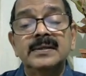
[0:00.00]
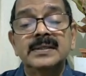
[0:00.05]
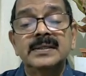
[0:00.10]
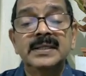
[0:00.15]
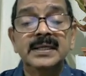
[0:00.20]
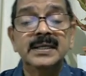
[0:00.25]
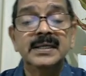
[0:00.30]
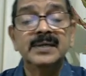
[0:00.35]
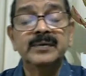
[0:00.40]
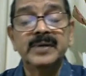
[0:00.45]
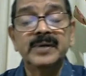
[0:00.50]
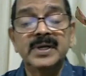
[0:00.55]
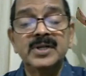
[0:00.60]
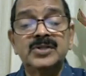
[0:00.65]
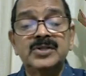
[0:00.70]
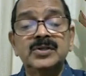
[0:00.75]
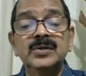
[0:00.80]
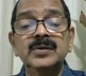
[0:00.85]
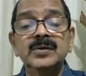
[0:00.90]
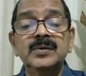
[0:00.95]
You need
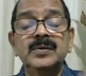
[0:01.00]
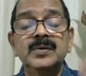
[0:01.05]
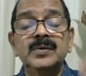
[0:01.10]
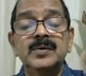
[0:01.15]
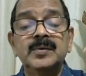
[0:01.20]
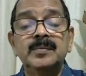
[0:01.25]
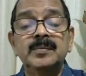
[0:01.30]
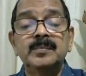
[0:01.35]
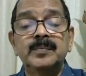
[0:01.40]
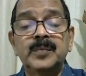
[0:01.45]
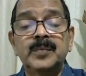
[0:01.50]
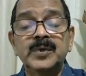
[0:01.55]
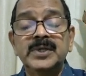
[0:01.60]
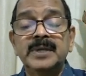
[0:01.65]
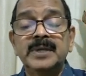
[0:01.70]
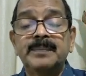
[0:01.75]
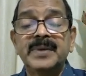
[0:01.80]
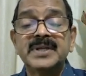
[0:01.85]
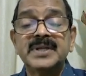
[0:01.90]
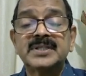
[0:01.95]
to put the
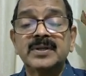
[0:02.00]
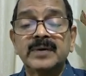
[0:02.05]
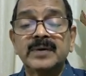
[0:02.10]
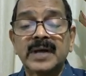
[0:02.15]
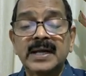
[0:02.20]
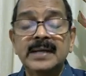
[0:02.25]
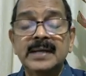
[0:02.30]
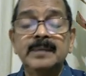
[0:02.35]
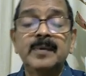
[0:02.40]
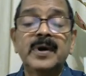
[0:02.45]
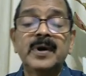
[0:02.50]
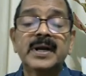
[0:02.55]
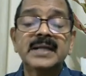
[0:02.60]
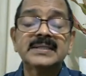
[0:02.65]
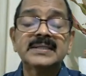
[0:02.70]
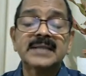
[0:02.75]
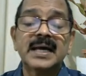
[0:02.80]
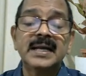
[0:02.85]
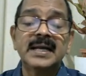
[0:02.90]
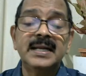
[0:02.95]
patient on
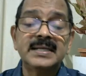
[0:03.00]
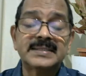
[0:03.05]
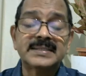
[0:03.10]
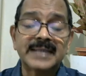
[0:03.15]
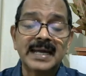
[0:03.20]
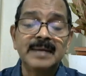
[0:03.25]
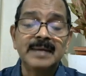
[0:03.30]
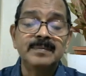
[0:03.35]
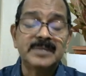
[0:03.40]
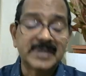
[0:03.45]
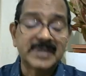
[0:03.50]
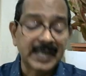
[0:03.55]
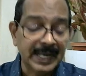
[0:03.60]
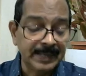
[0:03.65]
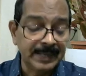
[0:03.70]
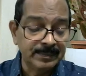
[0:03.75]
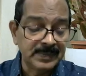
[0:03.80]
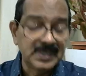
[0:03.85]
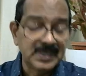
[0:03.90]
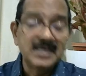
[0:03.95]
antibiotics. At the same
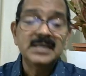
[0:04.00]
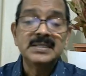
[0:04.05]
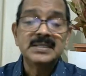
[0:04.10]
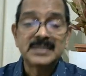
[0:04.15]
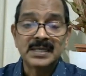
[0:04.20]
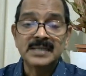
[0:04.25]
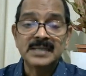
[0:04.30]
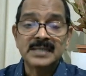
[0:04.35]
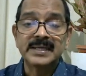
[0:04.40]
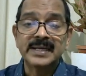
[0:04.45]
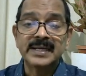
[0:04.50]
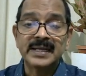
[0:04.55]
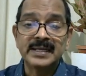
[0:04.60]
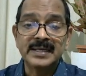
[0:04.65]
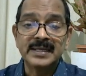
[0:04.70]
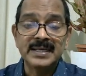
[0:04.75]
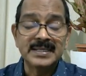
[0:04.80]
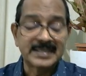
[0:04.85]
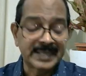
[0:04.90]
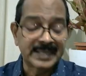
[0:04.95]
time, surgery. In
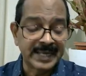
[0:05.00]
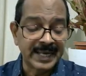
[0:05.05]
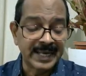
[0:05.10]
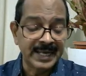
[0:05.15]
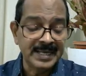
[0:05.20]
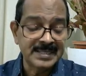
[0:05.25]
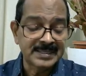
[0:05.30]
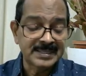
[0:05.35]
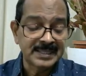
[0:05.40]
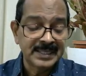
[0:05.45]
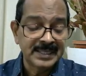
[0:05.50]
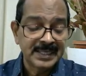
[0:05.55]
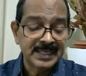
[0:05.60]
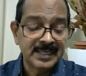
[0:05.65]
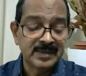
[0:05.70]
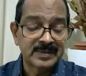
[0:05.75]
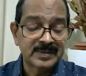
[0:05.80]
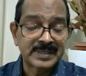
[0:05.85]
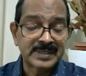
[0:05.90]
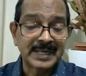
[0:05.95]
this case, it
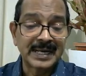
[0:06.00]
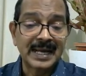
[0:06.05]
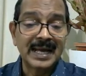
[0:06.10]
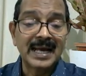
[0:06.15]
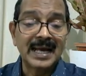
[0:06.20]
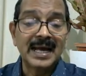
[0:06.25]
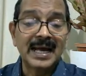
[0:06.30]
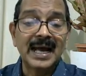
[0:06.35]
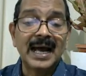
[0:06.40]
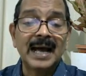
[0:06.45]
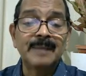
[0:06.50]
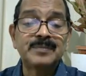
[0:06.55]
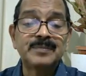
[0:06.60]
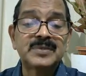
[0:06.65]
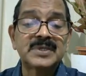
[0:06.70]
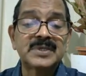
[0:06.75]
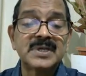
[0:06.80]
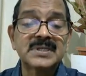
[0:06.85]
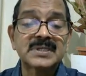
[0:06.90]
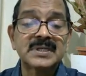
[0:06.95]
was an
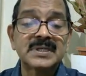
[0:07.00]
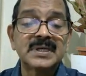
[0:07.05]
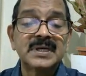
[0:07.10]
abscess.